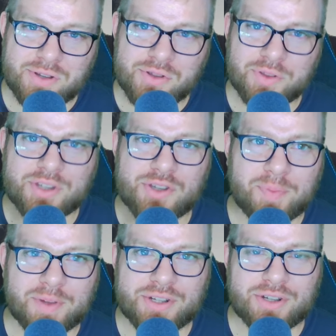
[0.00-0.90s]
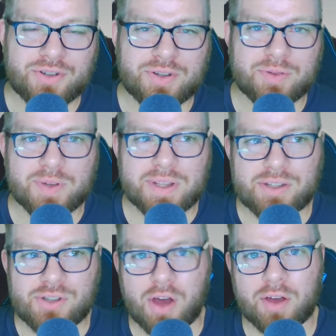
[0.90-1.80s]
only so much that you can really
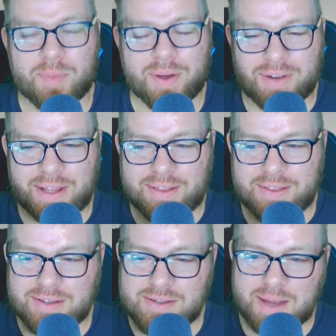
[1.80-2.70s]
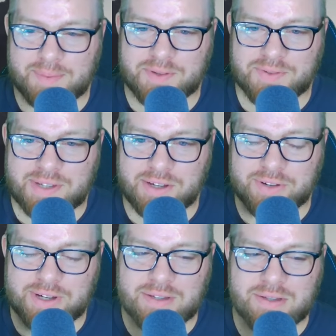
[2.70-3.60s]
talk about in these types of
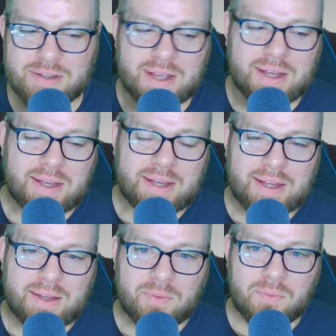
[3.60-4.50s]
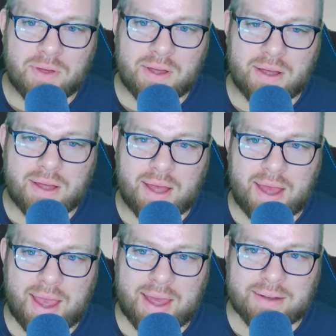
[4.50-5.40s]
series,
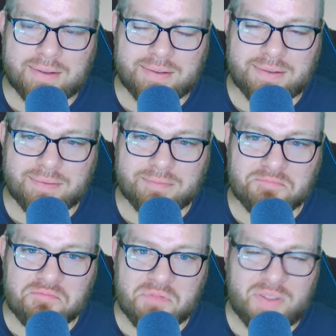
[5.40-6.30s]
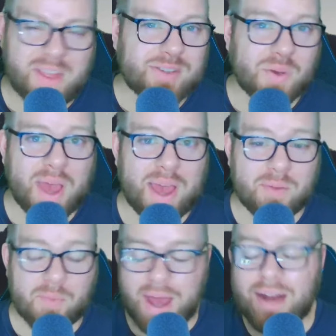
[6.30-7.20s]
and that's okay.
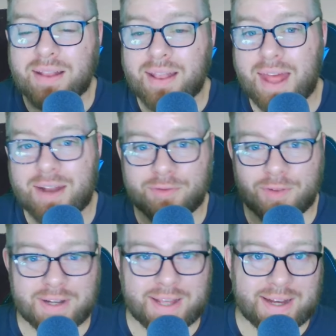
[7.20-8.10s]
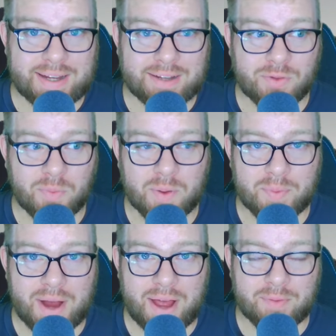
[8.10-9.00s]
We had a lot of fun getting to where
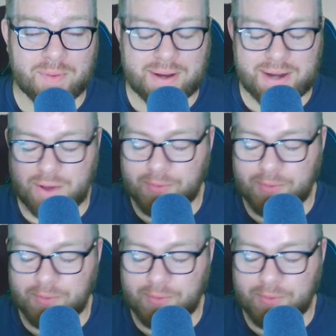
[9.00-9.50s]
we're at right now.